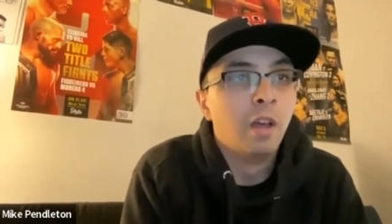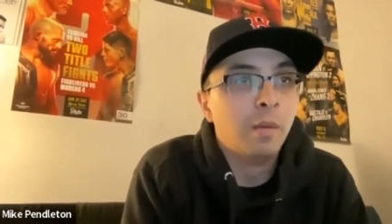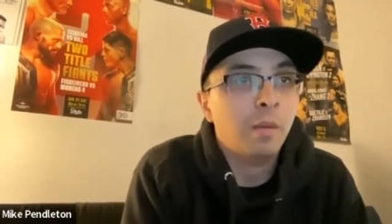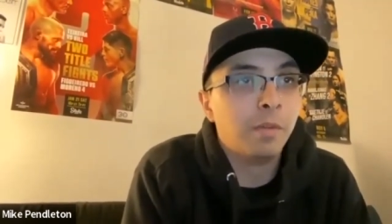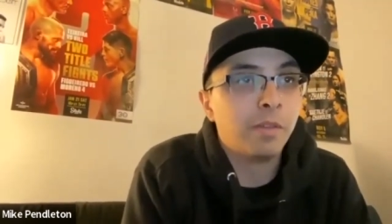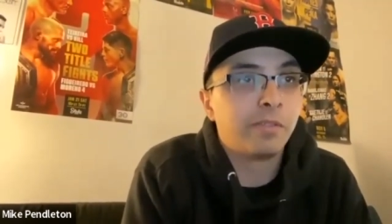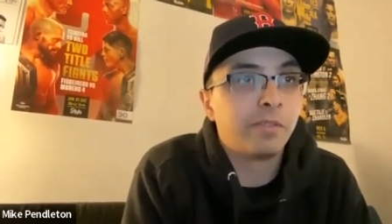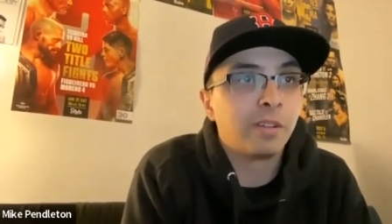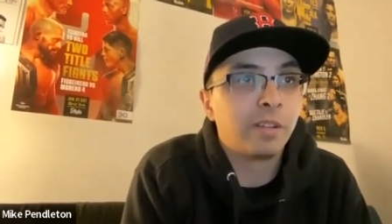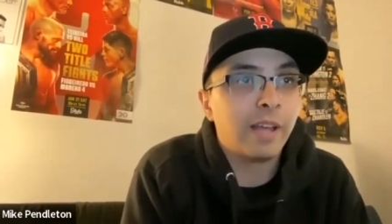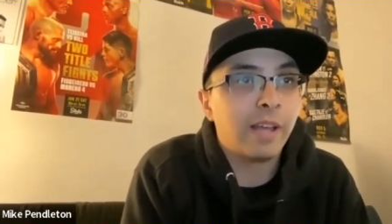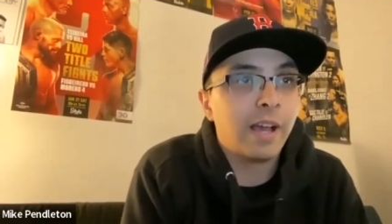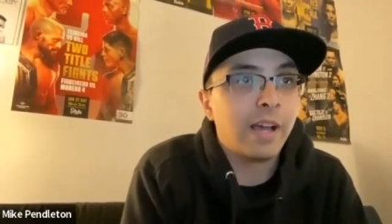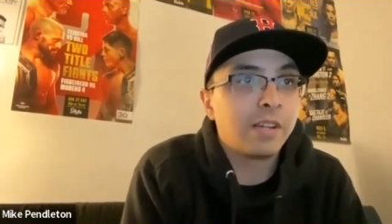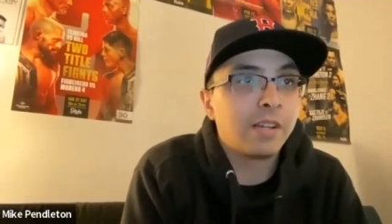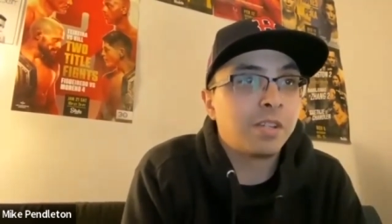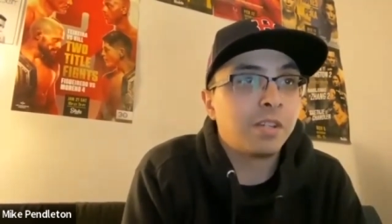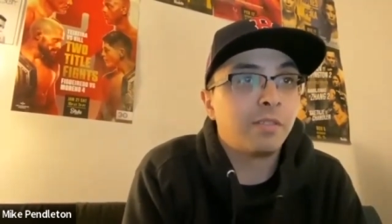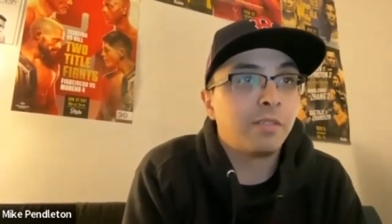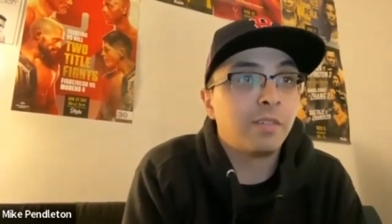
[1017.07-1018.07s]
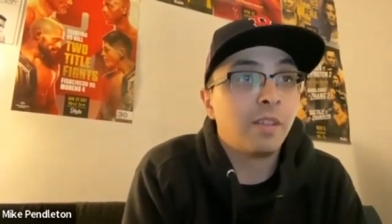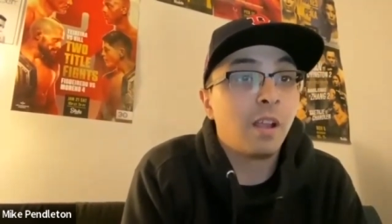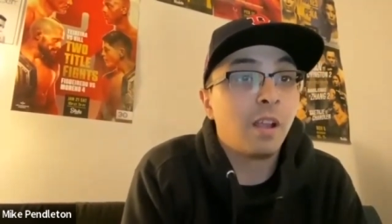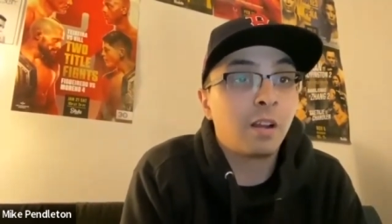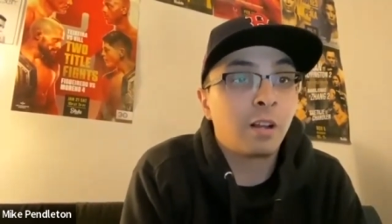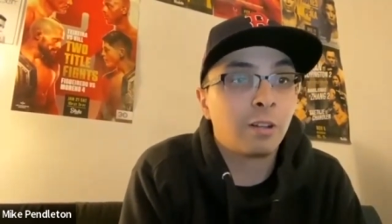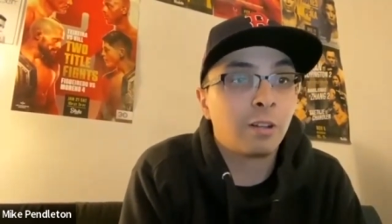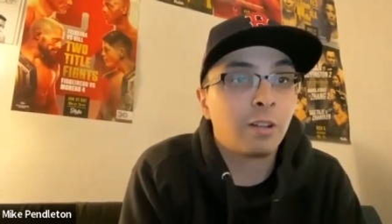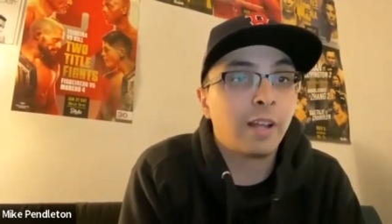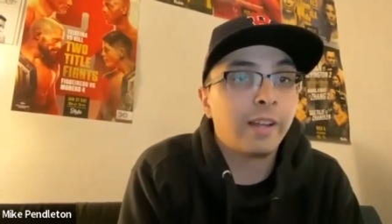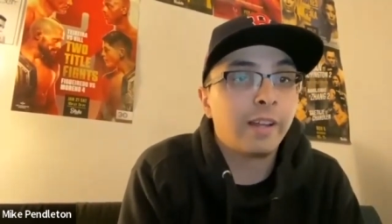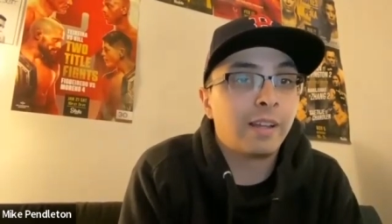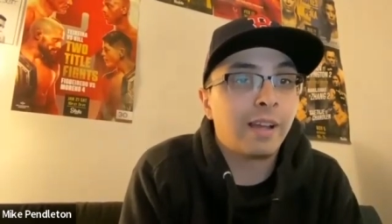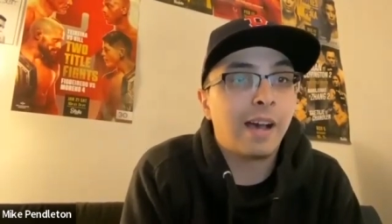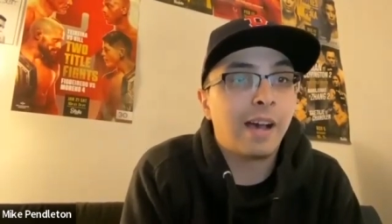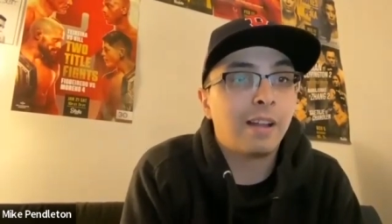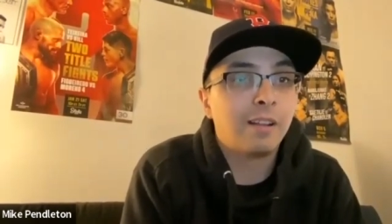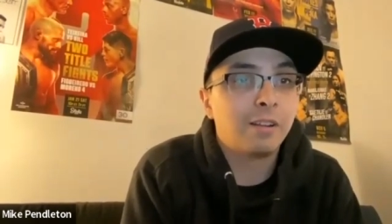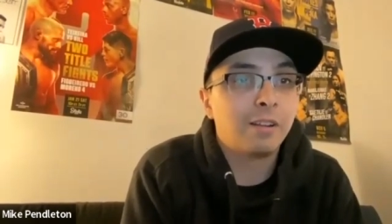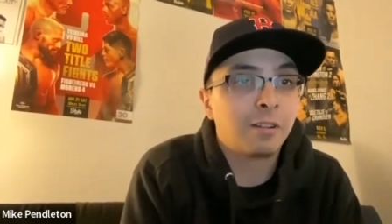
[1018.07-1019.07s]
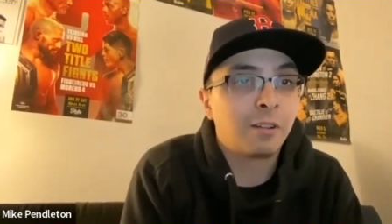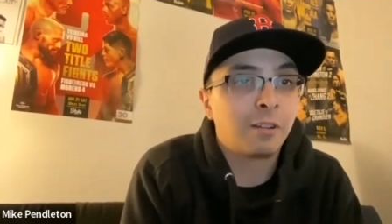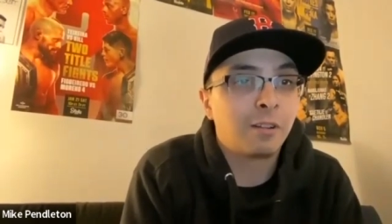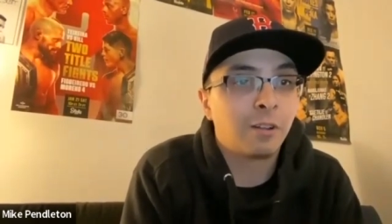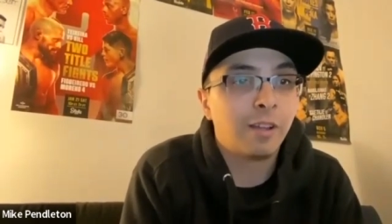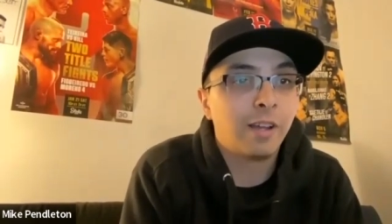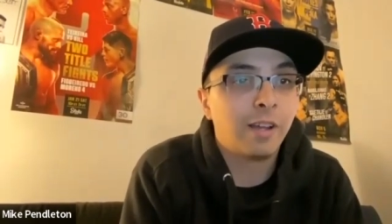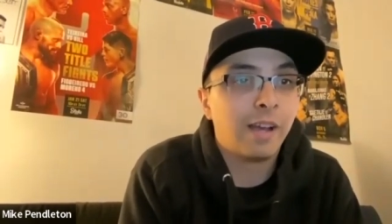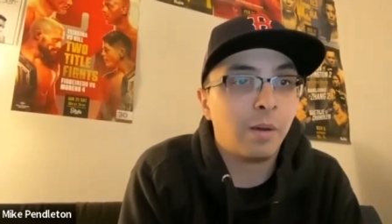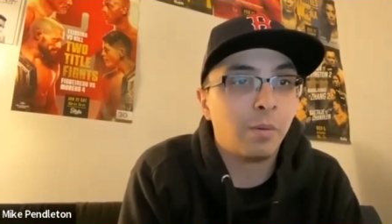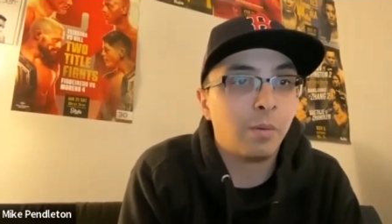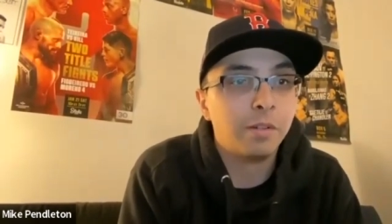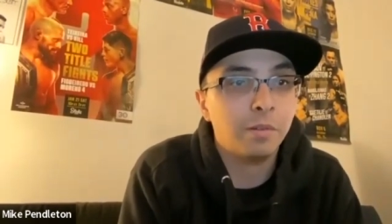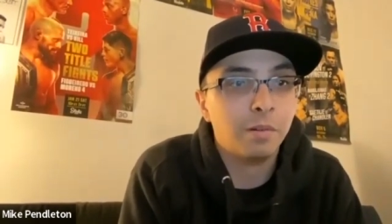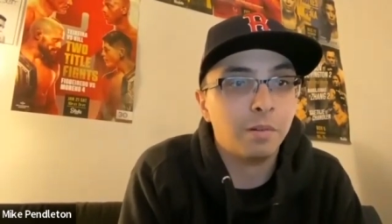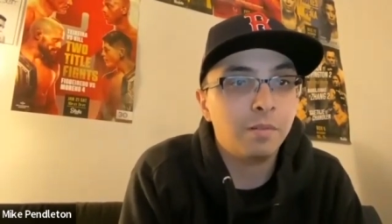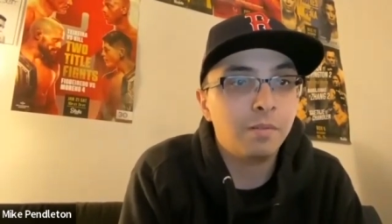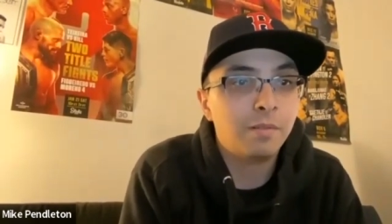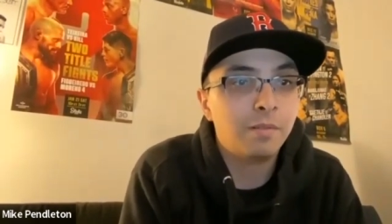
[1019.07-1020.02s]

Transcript: Mister Cassius Clay Collard. Clay, how are you?